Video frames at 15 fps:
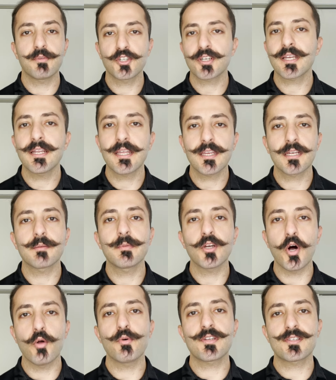you're going to hear me
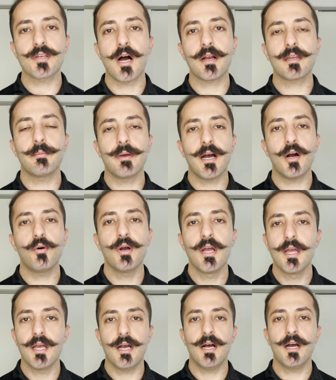always talk
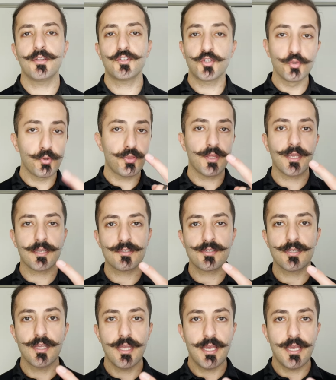about uh, two things,